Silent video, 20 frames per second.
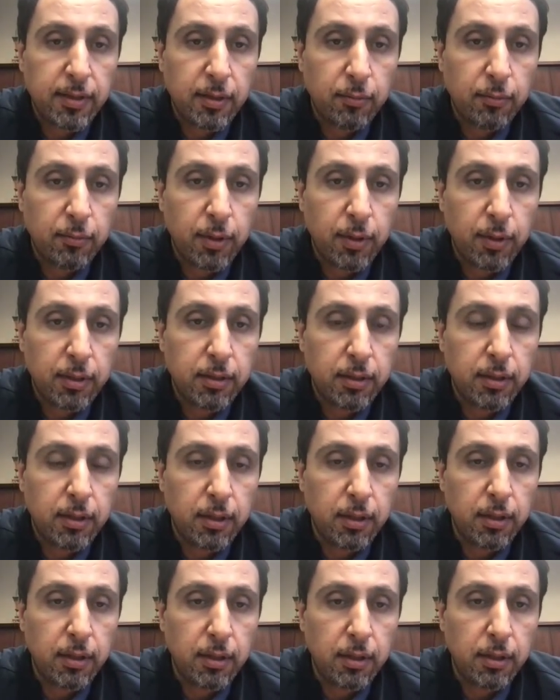than
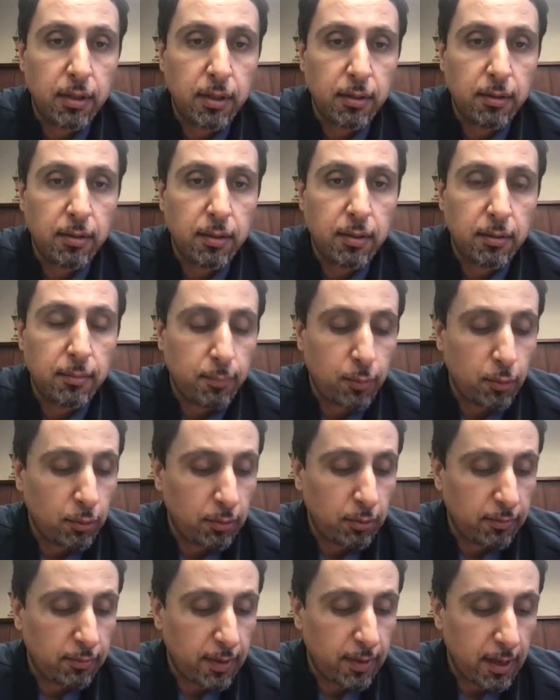
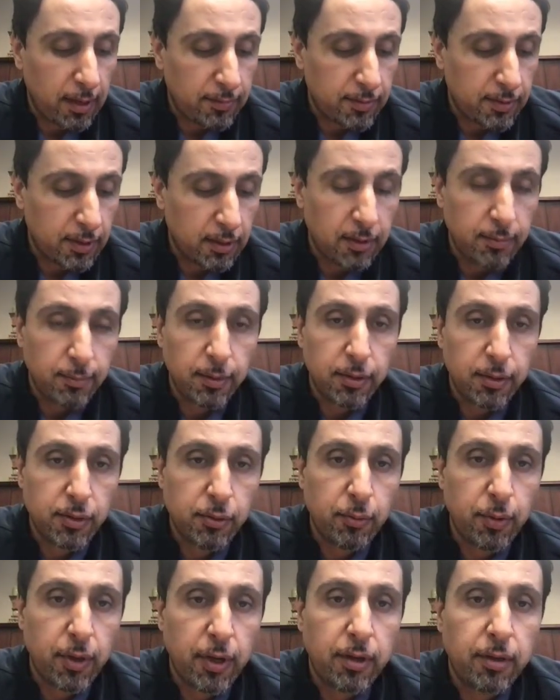1.5 centimeter
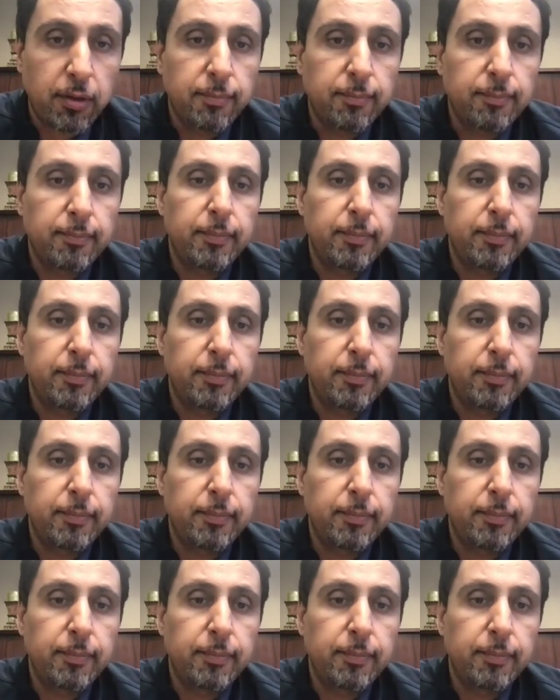square,